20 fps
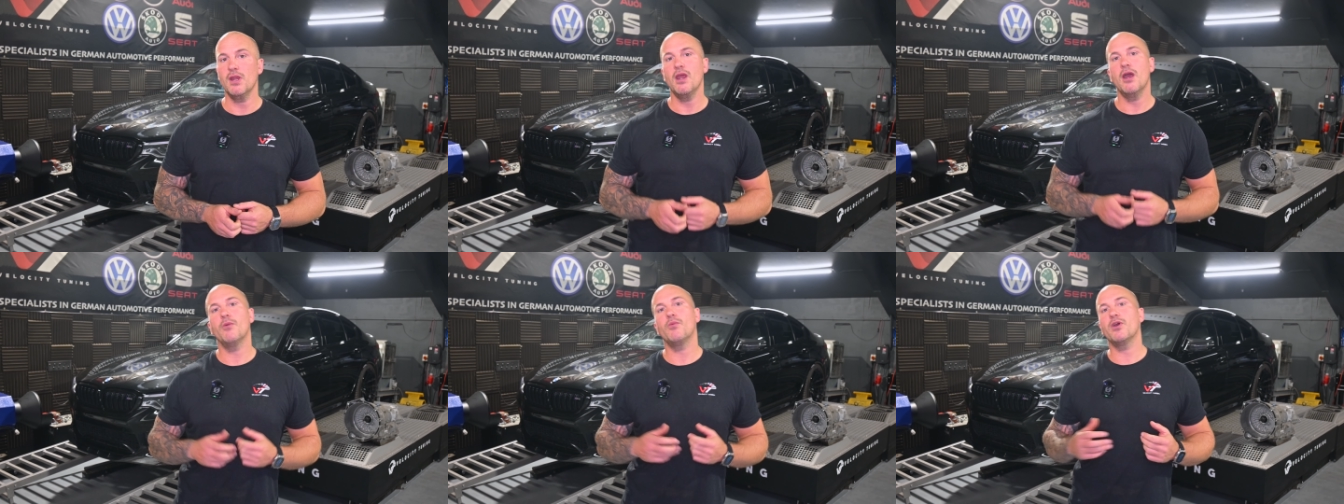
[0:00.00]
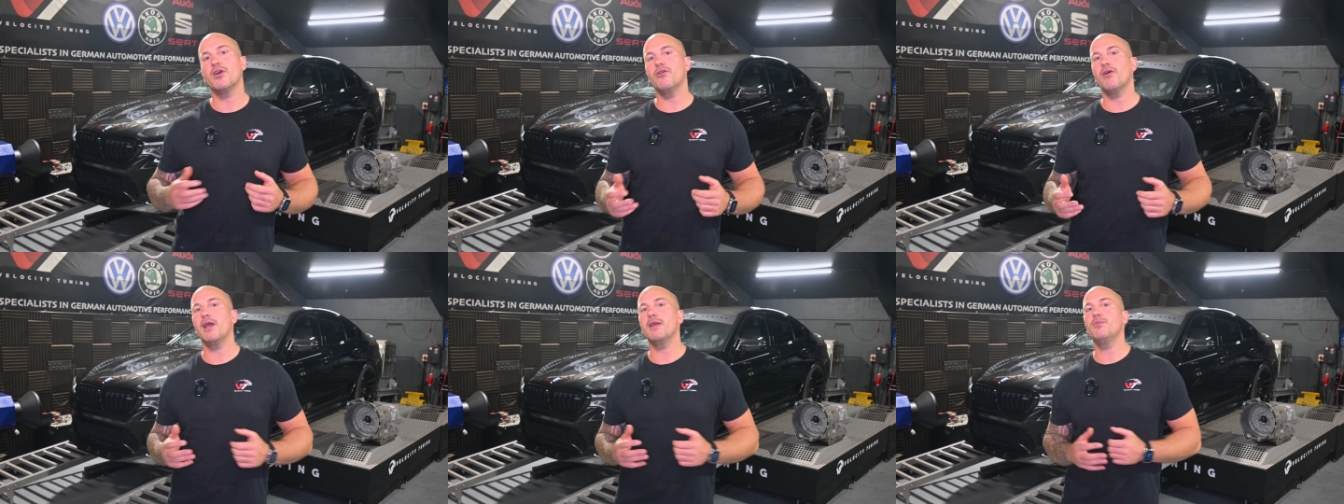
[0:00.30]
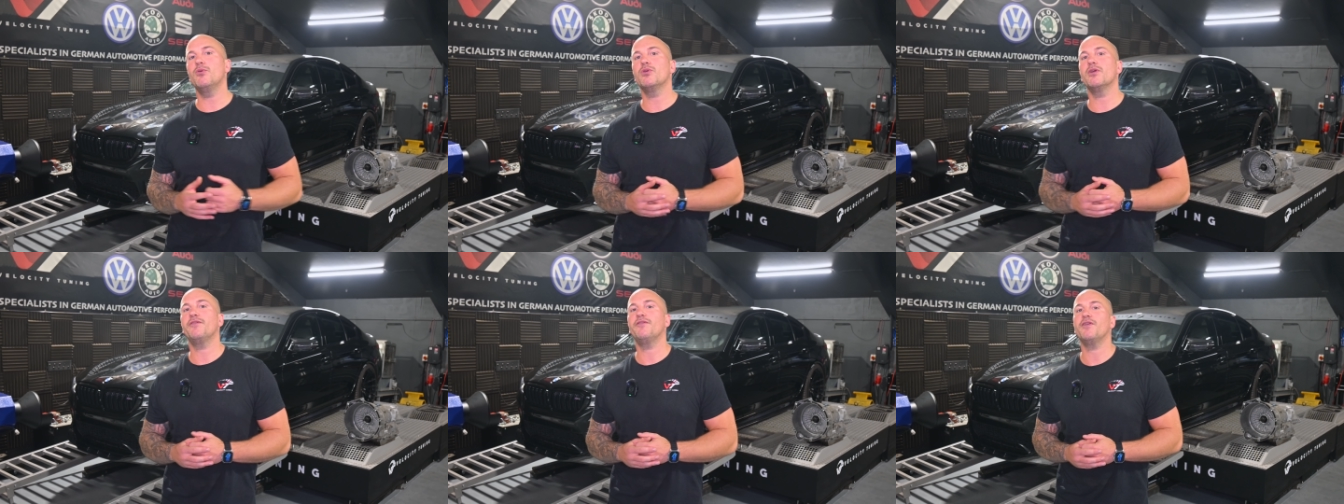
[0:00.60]
and we're
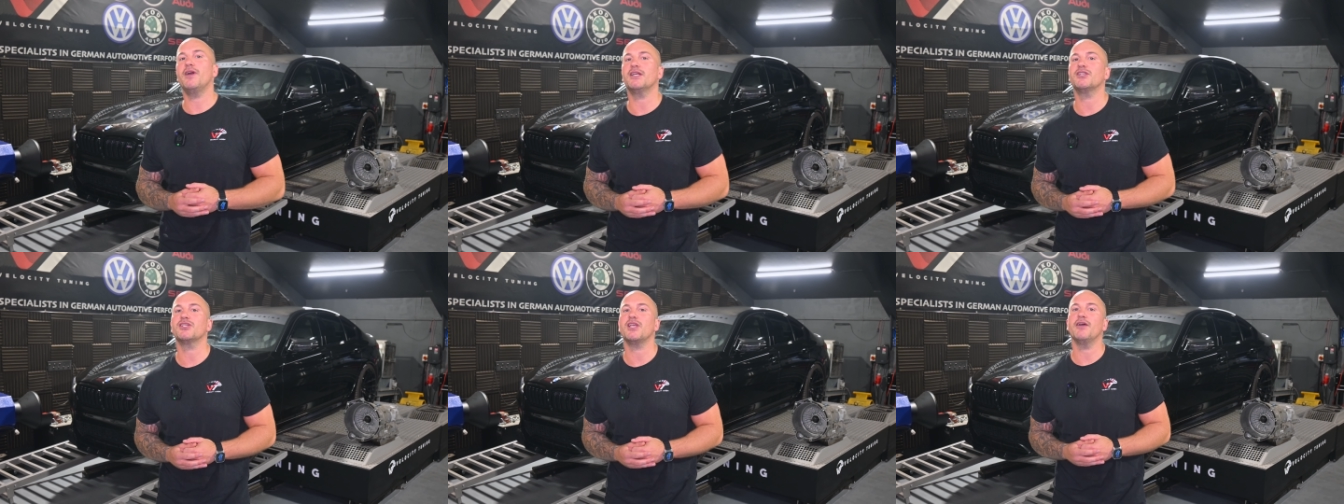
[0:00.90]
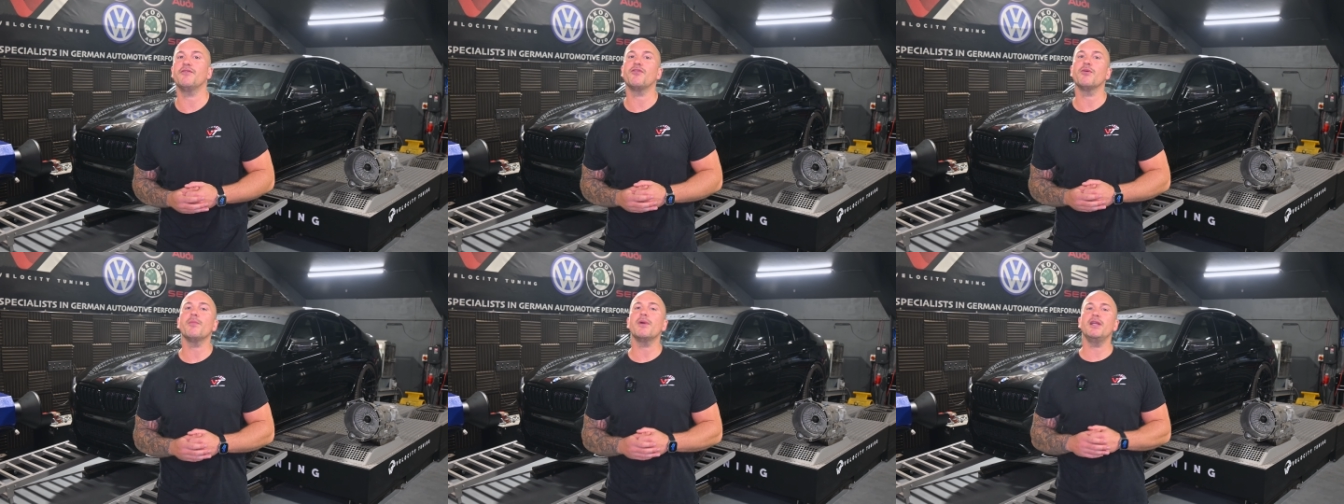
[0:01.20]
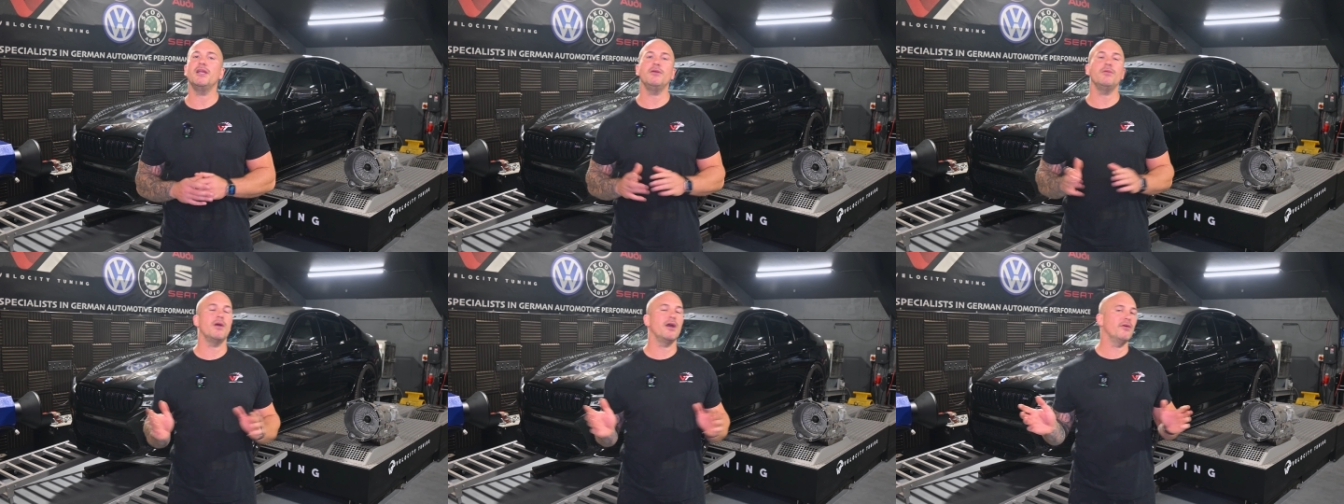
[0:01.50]
able to flash that from
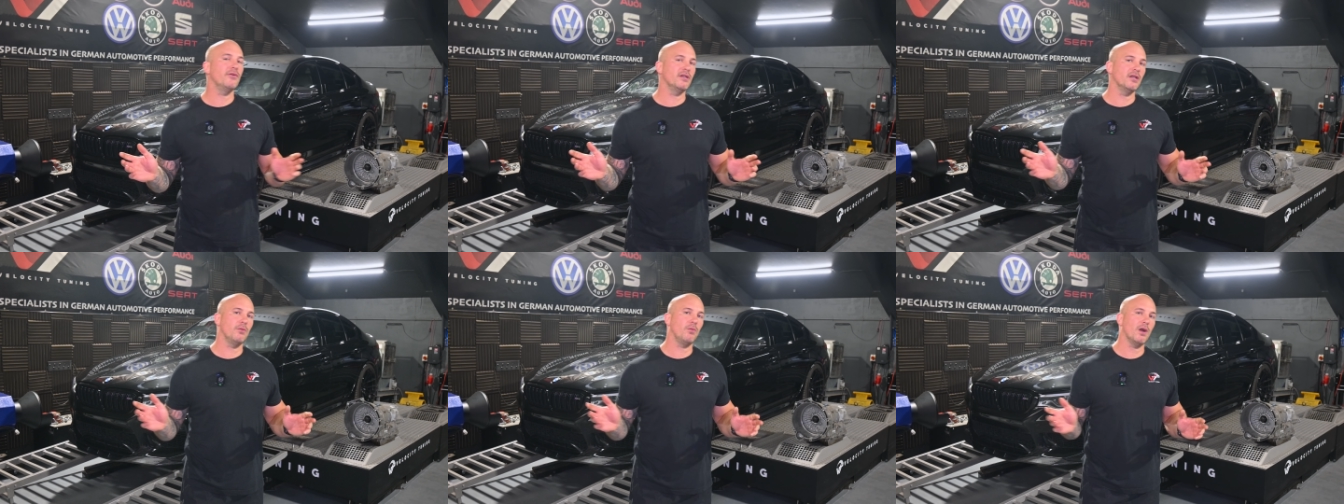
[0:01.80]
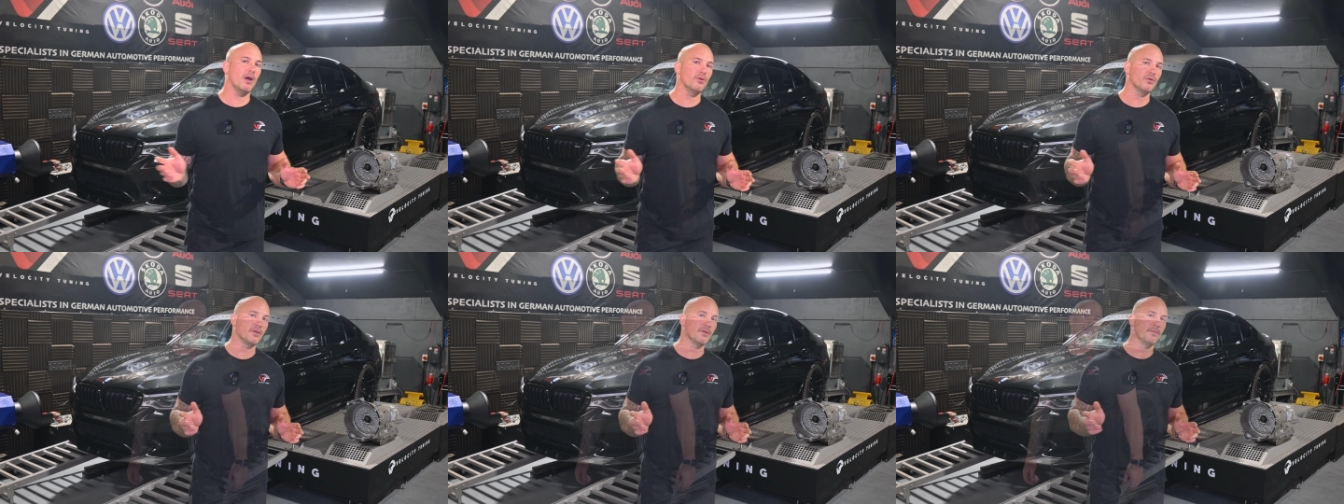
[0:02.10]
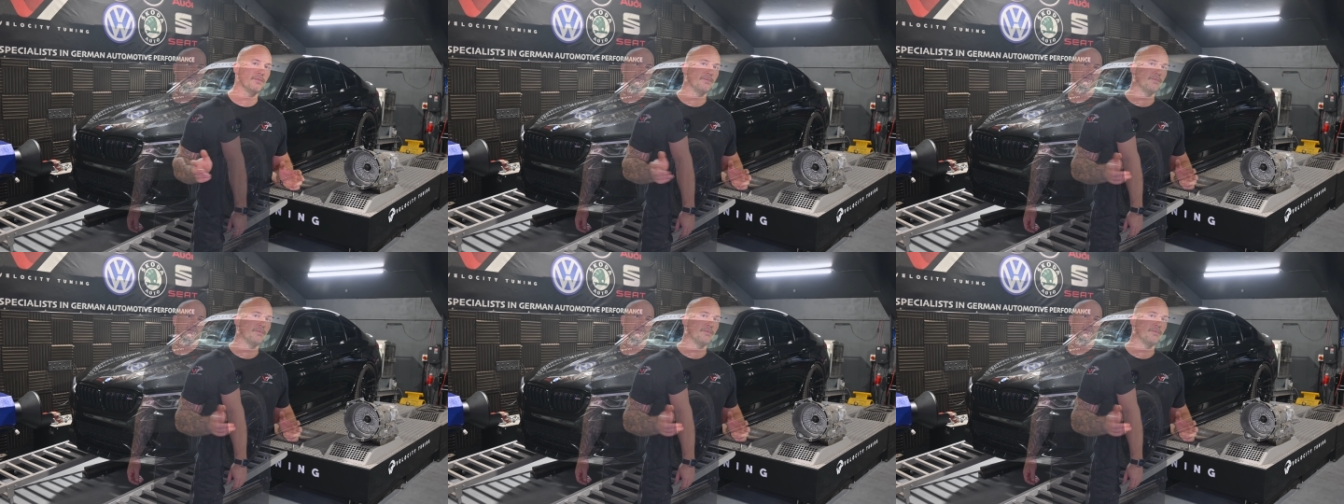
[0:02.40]
anywhere in the world.